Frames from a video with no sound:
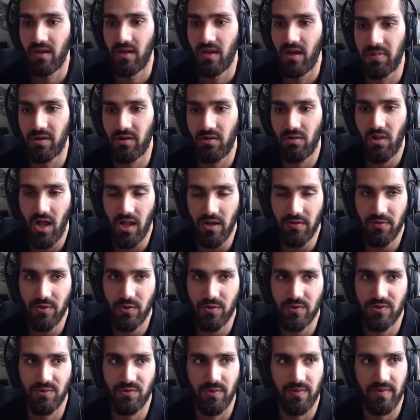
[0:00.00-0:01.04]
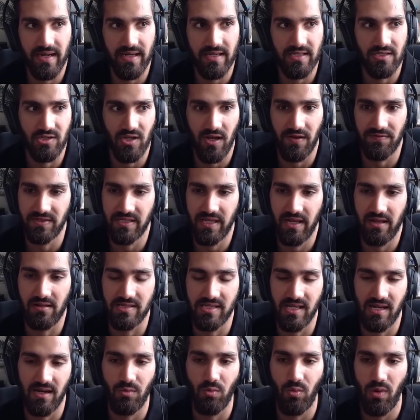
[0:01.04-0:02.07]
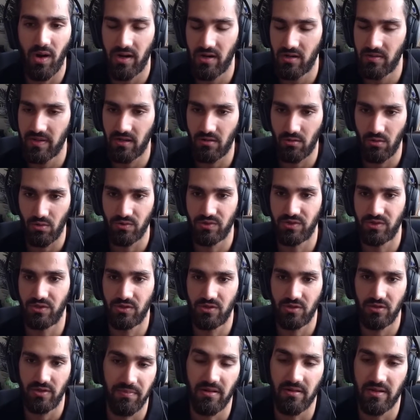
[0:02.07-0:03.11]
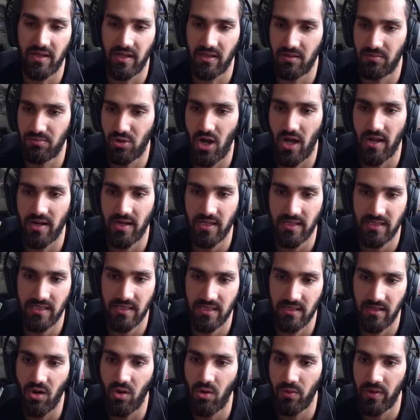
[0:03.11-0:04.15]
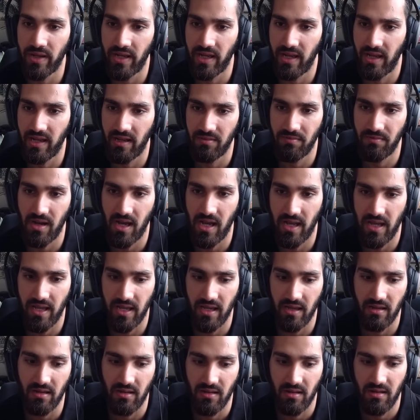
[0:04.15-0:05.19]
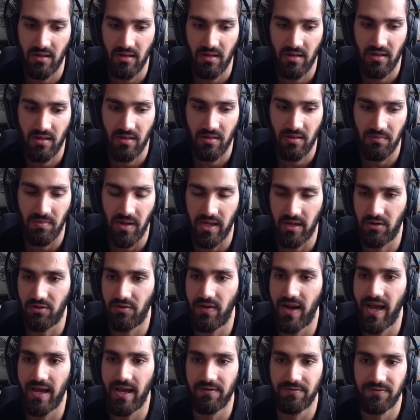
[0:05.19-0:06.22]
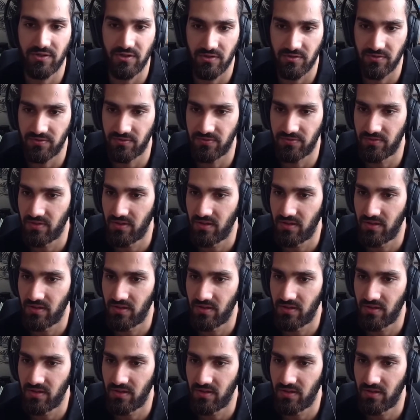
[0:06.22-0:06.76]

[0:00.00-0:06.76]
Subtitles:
But a lot of those were very soft skills, and I wanted to be closer to building the product and honing in my craft of